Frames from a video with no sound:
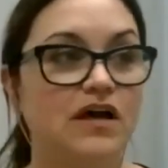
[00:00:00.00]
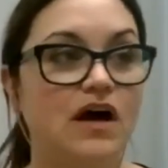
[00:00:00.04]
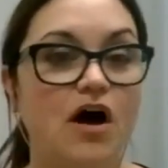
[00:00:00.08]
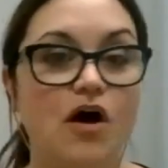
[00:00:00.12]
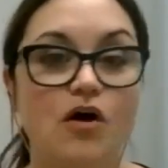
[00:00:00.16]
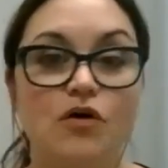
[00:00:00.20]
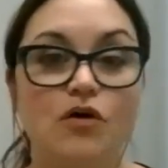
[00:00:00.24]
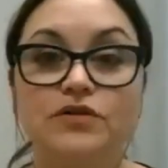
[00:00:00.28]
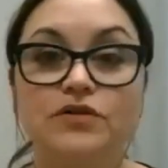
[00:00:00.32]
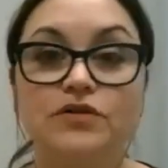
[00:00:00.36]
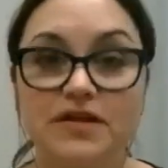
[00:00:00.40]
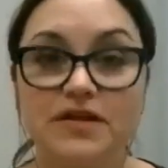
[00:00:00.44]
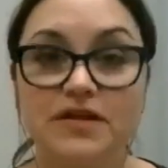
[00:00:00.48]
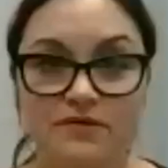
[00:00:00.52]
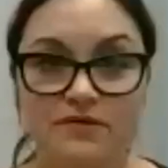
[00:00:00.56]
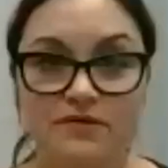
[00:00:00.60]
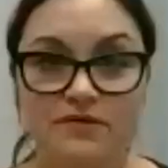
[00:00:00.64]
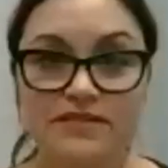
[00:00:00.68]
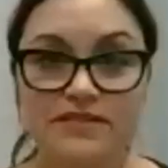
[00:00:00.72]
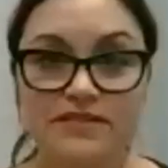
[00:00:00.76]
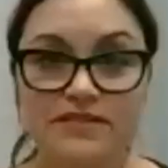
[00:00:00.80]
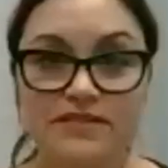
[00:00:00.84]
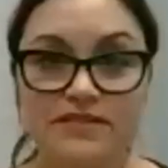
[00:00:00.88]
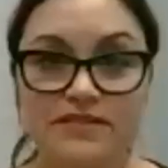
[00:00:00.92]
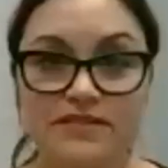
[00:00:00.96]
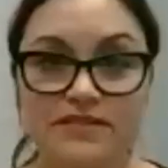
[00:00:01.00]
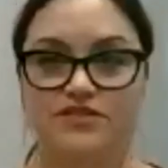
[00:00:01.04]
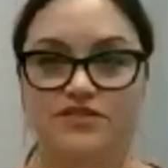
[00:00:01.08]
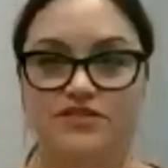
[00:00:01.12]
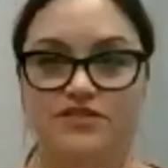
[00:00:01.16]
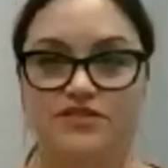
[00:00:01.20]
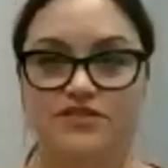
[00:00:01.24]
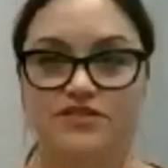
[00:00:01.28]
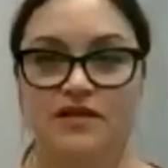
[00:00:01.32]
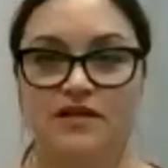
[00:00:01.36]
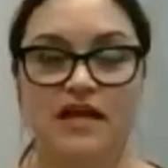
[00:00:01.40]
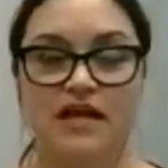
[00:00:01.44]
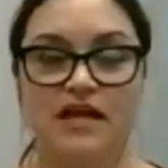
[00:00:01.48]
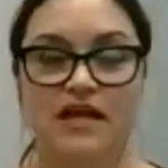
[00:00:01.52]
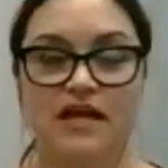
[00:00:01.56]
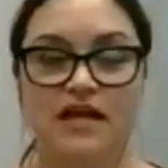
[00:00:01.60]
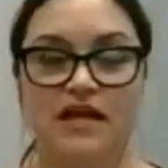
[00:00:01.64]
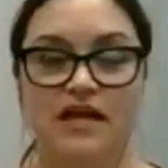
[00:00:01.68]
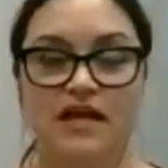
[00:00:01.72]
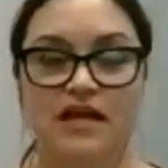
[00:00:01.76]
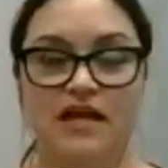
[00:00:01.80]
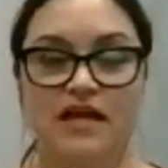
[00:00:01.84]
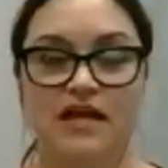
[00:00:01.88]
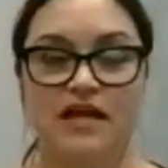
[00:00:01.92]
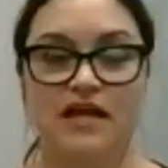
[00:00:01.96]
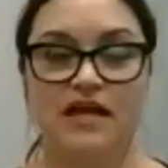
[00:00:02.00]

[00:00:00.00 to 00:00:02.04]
The only reason is suppression.